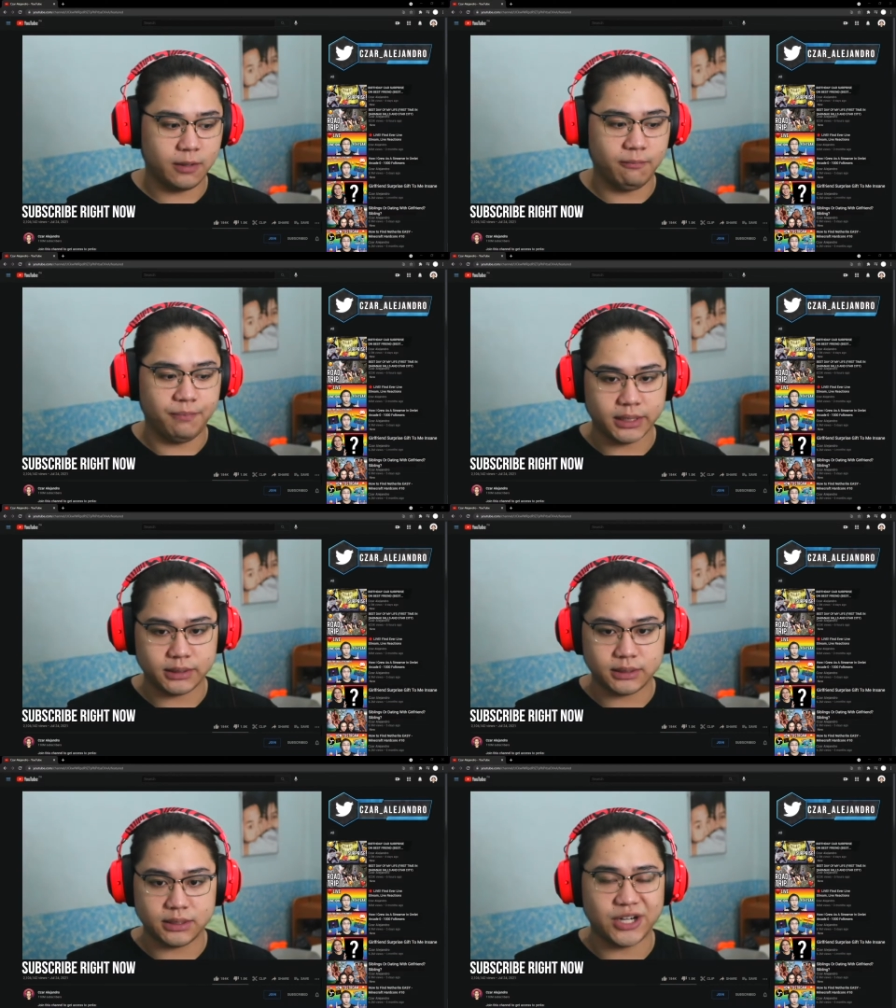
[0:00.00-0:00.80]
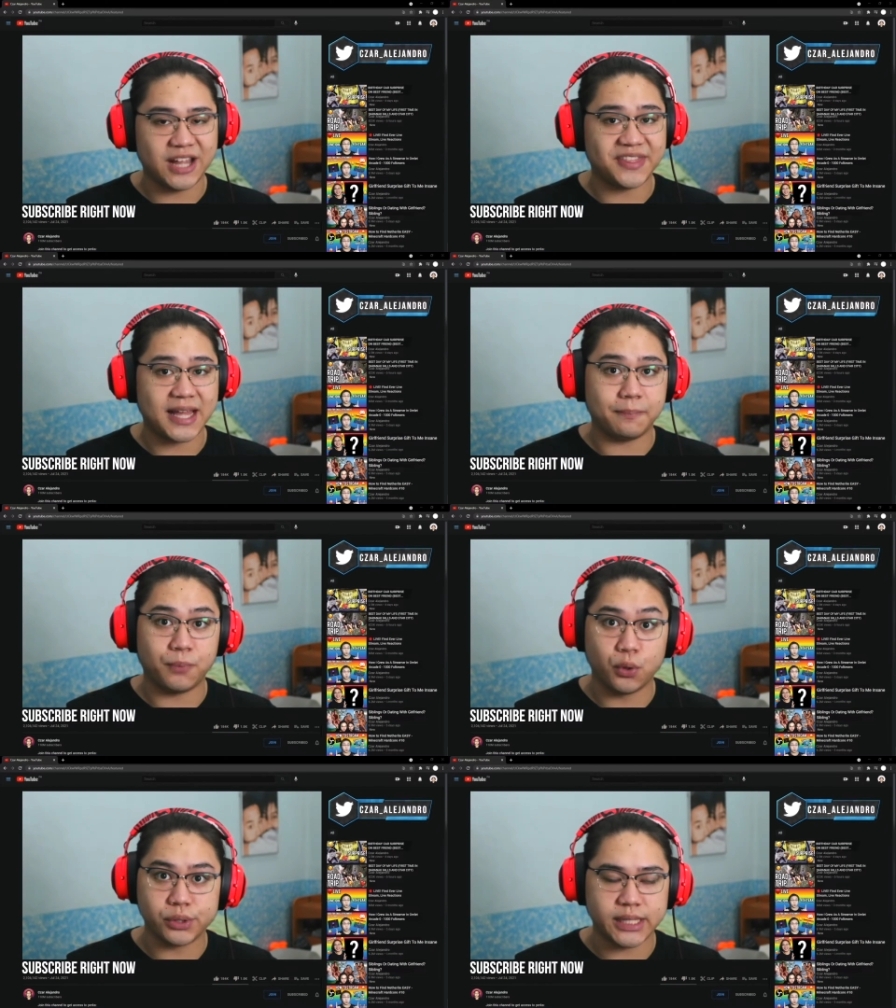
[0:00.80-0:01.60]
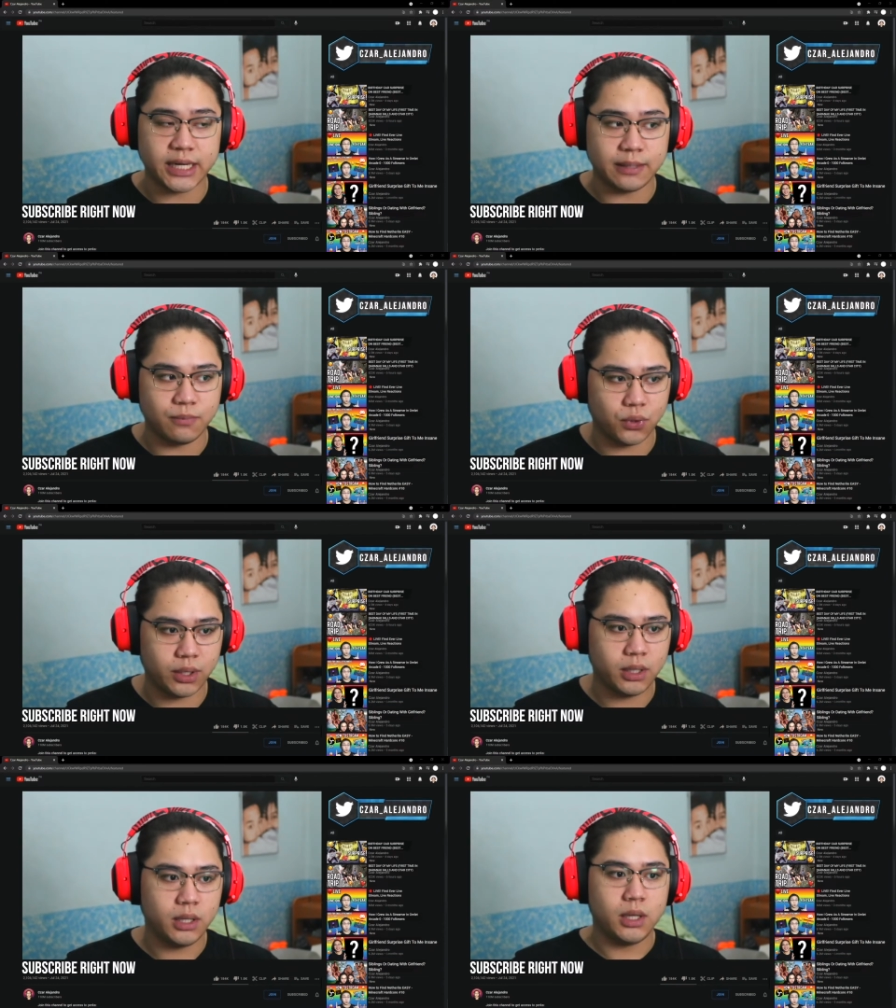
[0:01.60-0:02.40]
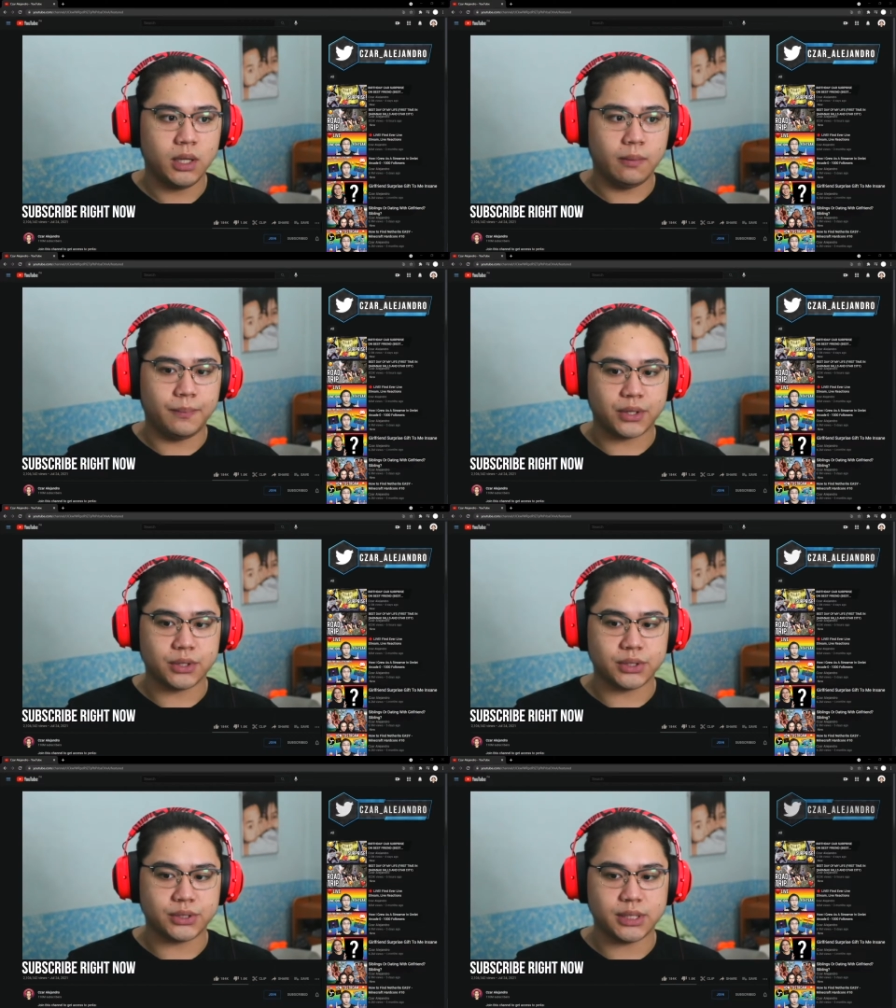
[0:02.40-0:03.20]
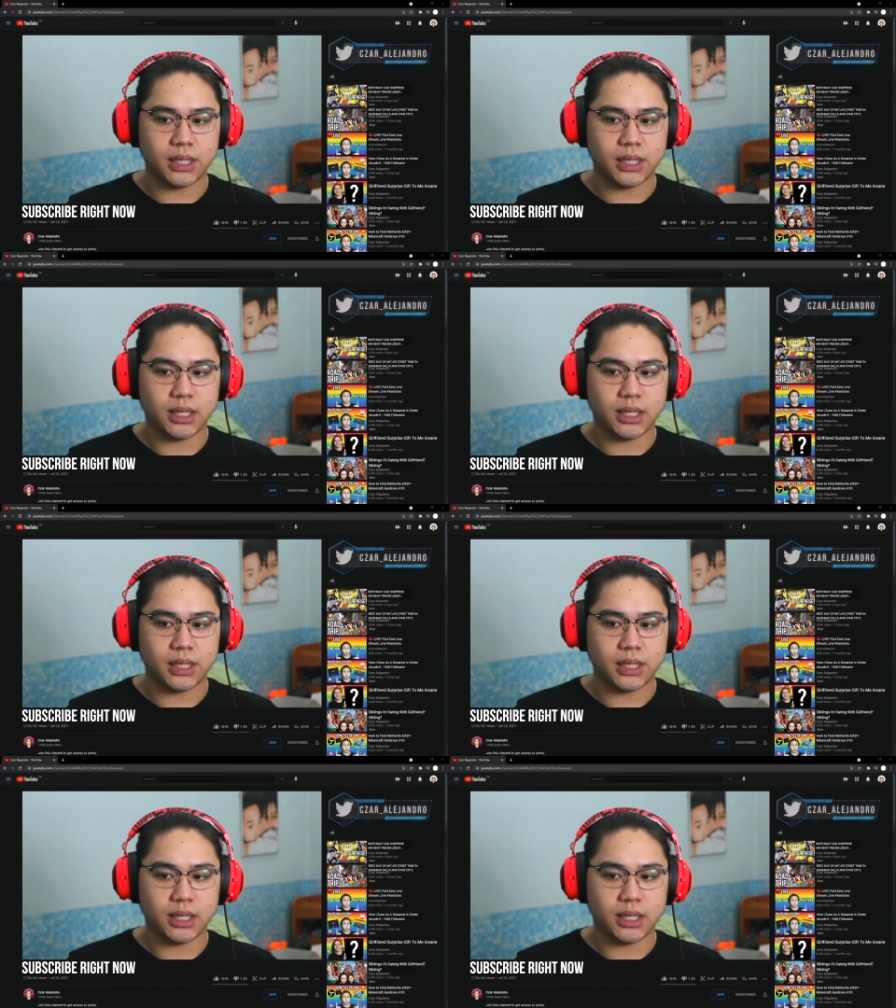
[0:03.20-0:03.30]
but they're not that important anymore because